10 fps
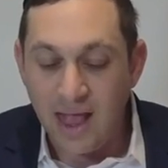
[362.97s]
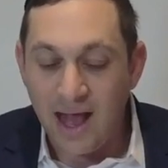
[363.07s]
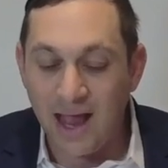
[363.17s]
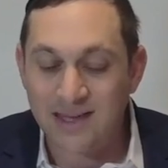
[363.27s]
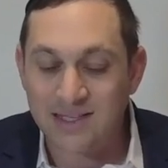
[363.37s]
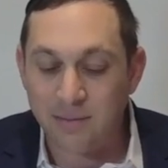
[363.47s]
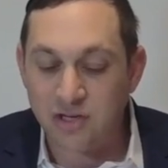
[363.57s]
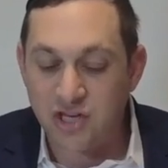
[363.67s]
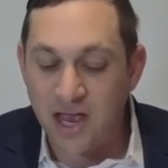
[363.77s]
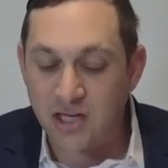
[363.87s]
Haizen
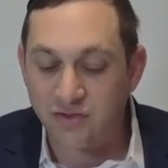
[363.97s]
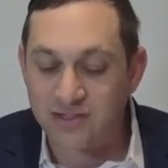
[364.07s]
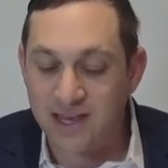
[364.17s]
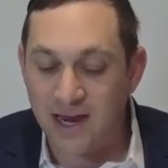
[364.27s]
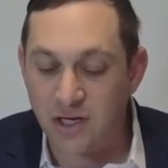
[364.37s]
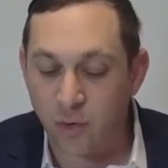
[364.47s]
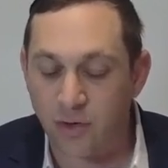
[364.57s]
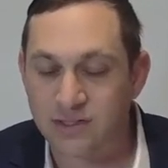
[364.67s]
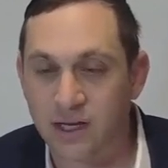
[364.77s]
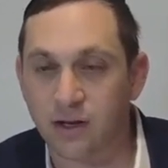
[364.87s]
ishash v'zein
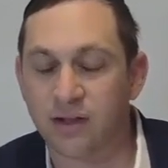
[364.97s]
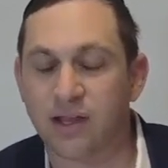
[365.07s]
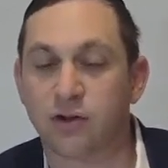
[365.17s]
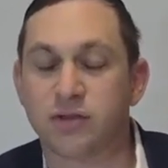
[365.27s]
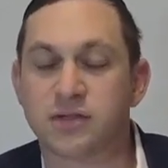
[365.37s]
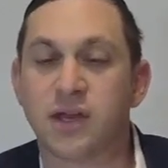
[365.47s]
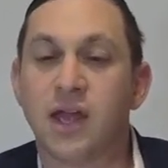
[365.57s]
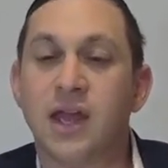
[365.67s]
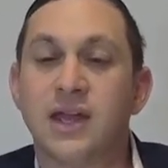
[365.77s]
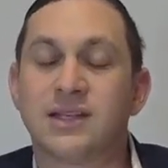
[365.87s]
eritz alikros.
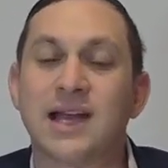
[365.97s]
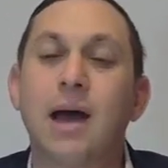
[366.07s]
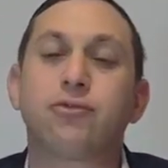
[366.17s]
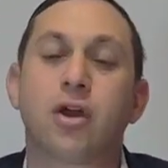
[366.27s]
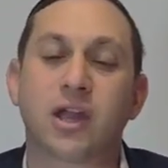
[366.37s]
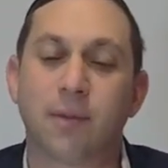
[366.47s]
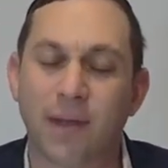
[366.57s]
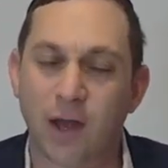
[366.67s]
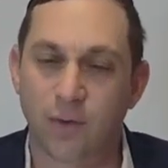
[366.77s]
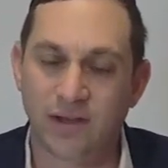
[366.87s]
So I'll talk
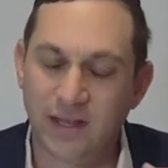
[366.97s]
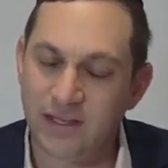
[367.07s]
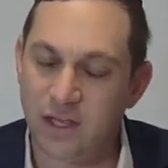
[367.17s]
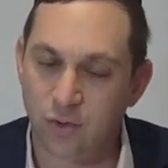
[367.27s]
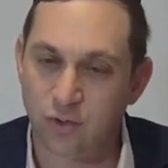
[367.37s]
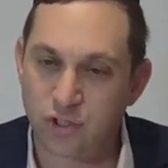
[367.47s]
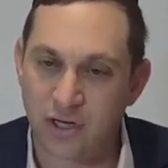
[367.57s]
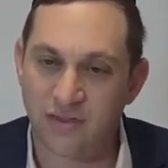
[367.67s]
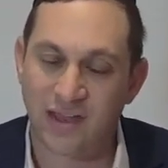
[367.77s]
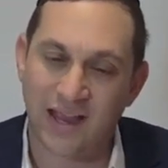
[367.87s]
about when he did yush,
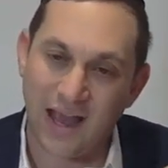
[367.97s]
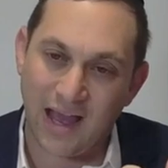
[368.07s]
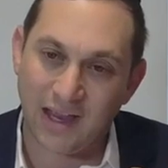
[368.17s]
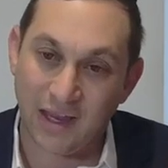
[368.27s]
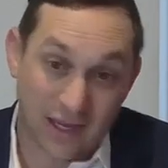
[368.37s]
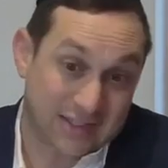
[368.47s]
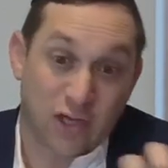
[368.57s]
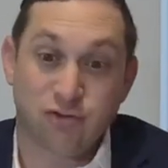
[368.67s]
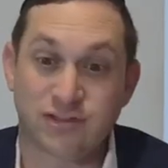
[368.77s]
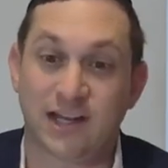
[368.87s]
and the guy is
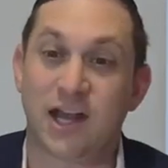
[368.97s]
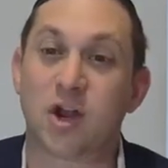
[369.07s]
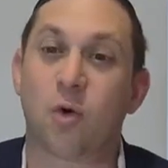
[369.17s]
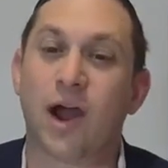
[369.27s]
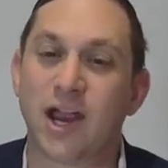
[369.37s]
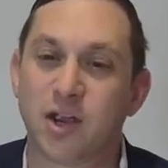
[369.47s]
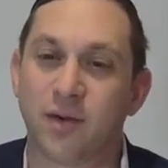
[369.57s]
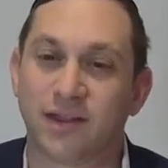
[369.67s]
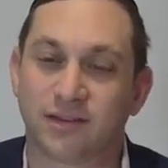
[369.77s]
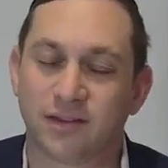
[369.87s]
interested in acquiring
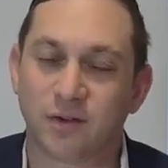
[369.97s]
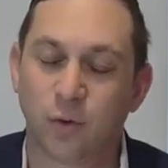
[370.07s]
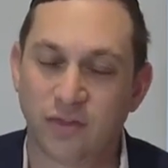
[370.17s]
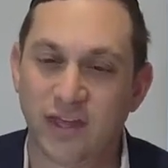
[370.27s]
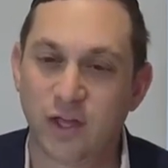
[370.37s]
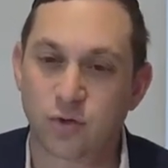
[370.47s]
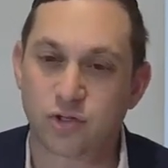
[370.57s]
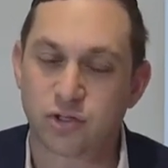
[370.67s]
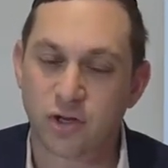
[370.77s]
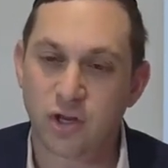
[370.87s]
it with the
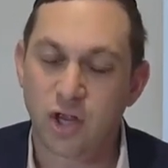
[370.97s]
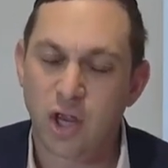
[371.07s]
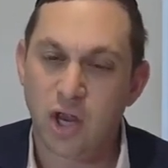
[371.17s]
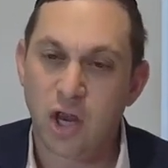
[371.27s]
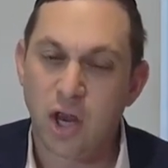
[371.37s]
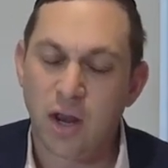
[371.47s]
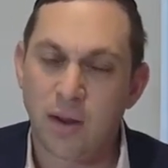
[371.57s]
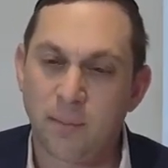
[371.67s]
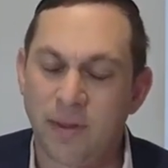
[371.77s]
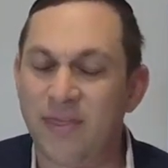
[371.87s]
yush.
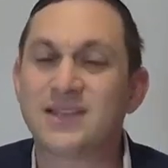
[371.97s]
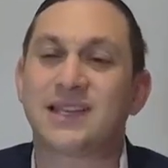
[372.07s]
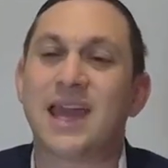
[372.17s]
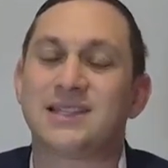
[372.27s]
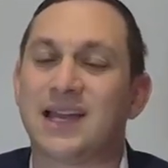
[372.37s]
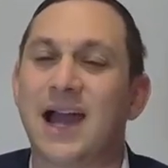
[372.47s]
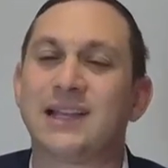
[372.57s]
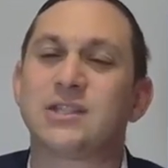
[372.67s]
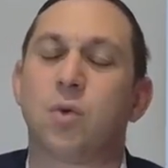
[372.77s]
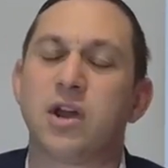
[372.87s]
But in this case, the guy
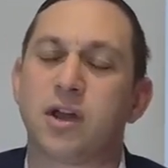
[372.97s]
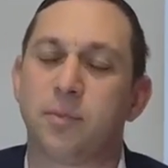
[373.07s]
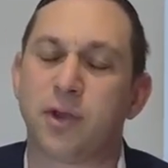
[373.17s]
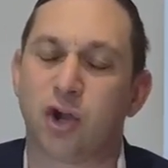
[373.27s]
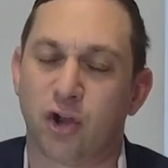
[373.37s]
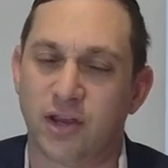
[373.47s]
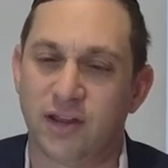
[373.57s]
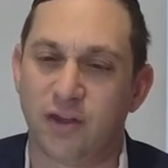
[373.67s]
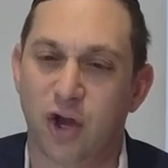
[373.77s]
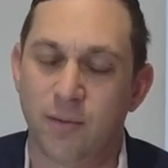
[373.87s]
doesn't want to be carrying
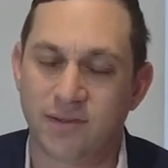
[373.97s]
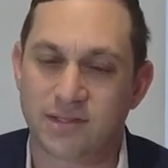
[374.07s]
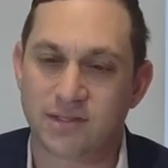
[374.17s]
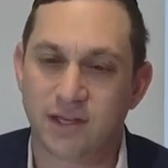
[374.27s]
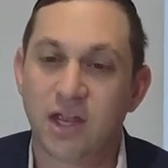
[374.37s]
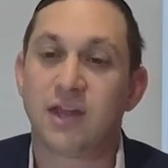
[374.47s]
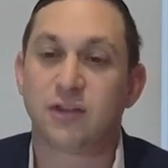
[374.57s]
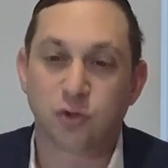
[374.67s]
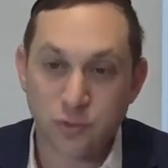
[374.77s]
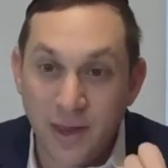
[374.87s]
the chametz.
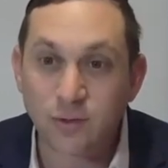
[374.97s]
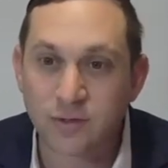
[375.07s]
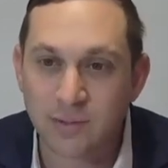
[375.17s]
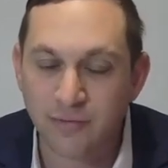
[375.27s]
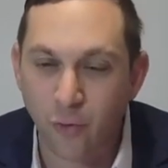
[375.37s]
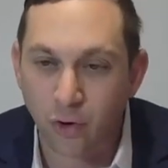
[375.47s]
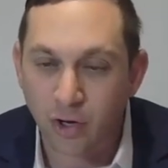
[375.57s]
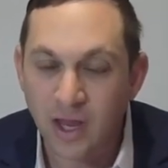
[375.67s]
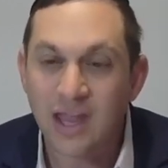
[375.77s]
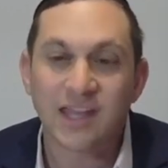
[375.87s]
This goes back to what I said before.
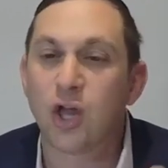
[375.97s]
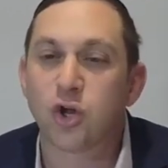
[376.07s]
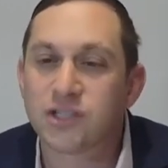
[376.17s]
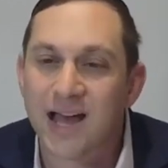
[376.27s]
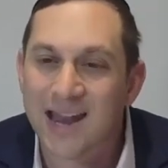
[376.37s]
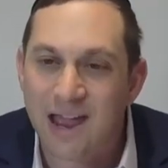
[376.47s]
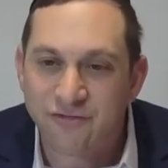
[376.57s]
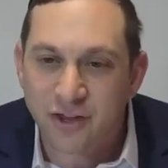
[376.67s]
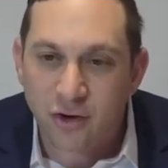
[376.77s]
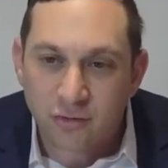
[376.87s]
Yush
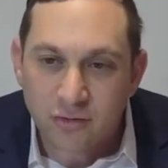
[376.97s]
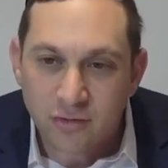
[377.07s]
not care.